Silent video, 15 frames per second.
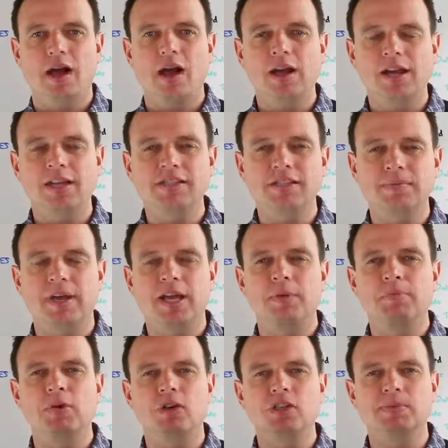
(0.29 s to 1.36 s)
I'd estimate
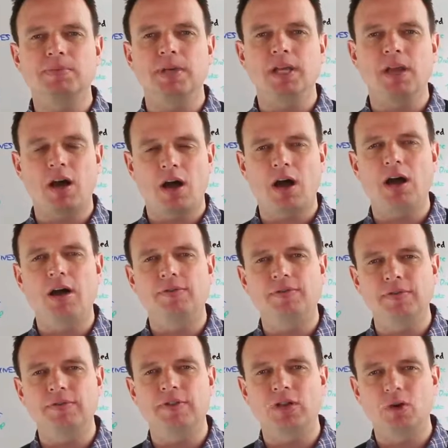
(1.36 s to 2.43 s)
approximately
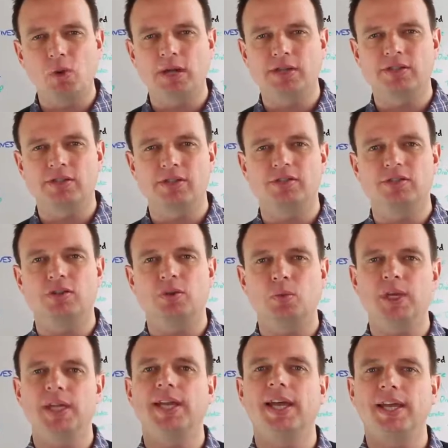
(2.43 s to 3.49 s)
half of the questions that
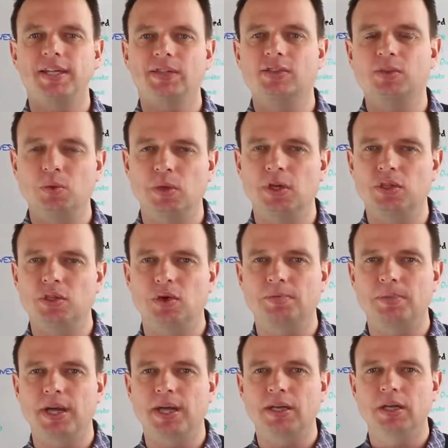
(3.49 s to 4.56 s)
we get into Workshop
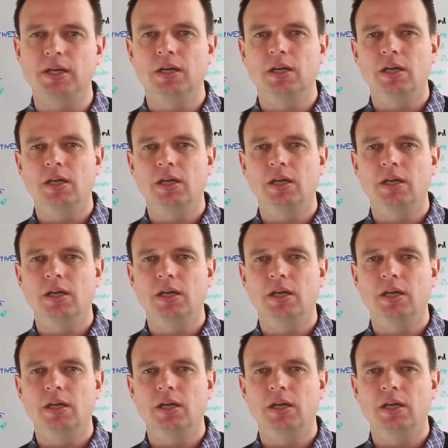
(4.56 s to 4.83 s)
Bank